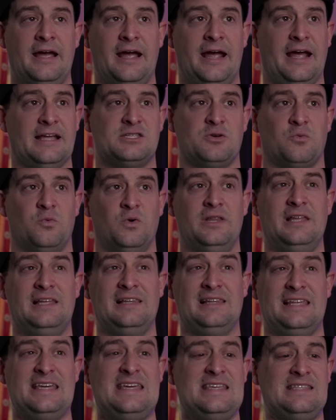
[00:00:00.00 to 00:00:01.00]
It's a really
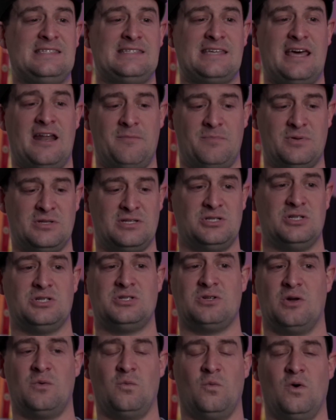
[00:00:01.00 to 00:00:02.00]
lean setup. It's
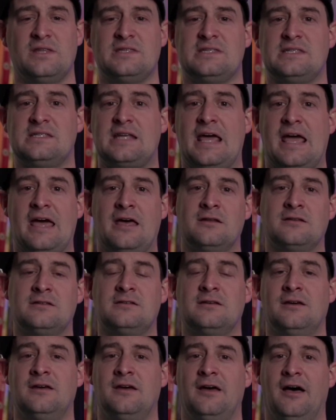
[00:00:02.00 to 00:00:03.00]
just on one
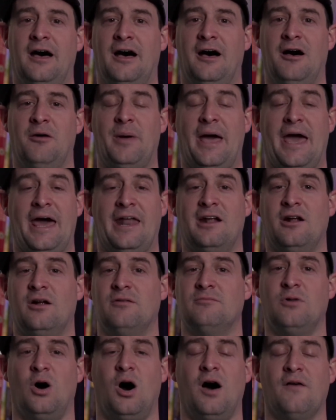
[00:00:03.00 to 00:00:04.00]
stand, and
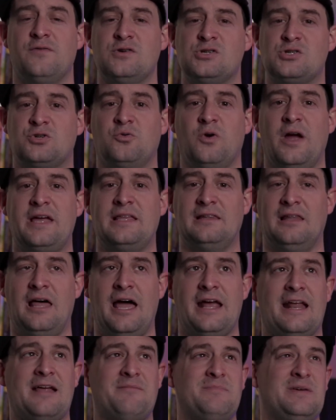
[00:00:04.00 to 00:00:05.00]
it offers great
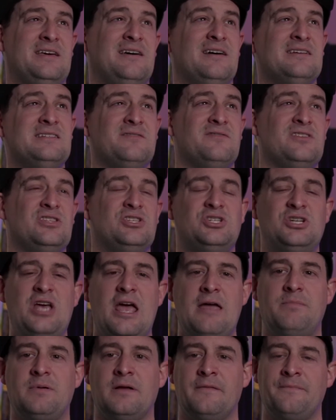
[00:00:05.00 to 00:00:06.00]
light, and because of its
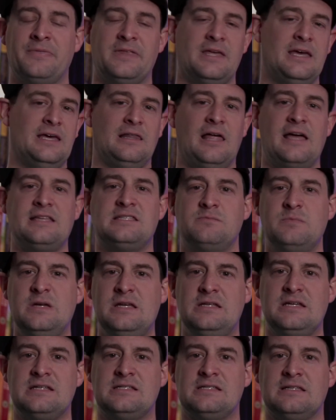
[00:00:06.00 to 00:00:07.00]
shape, it lights
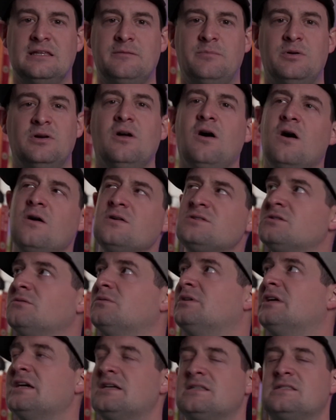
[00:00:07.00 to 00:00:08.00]
me decently, but it also
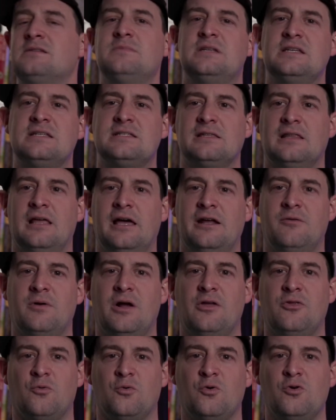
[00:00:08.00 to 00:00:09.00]
kicks some decent light
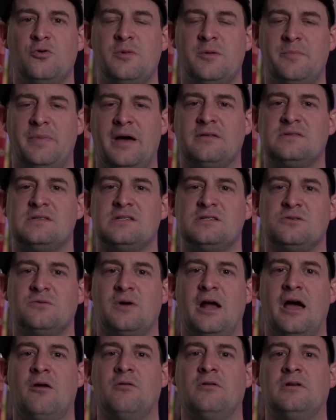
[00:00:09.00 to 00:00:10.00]
around the room and bounces
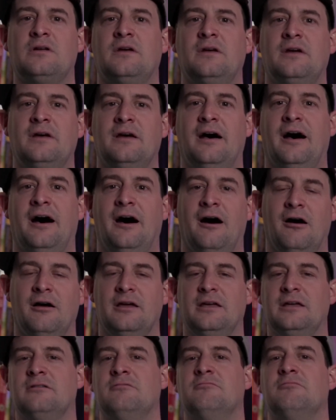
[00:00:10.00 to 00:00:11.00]
around
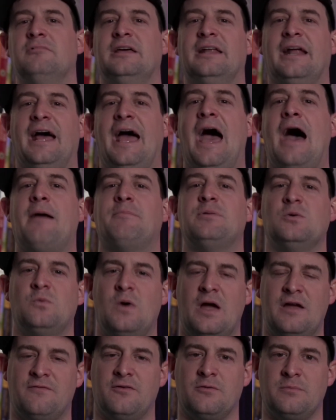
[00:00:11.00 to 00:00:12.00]
in a happy
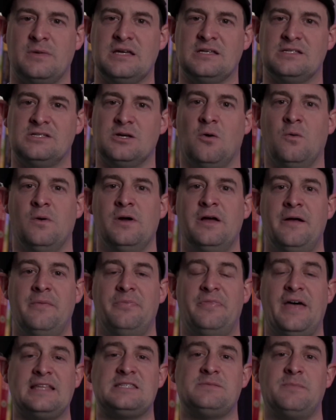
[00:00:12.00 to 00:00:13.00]
way for me. So
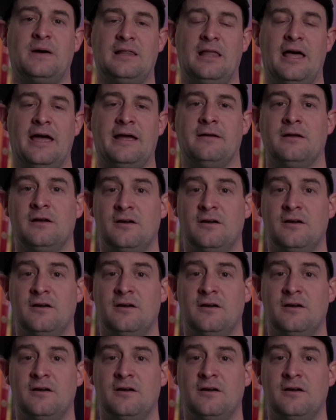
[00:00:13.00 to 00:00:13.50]
that's my light.